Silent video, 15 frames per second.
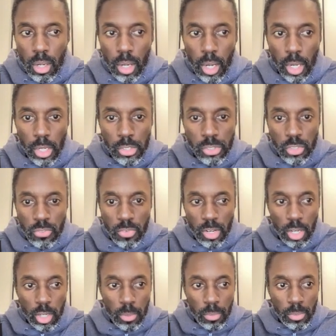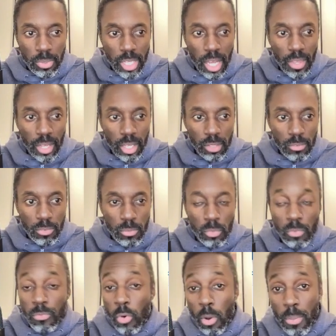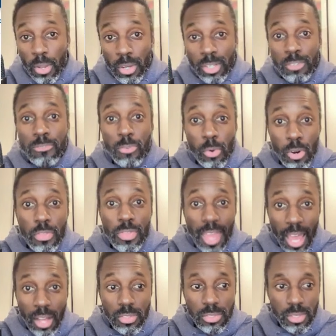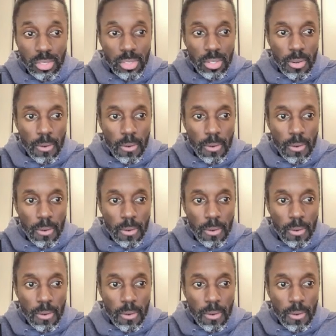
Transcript: a good search volume. Now that from 4 million to 4,000.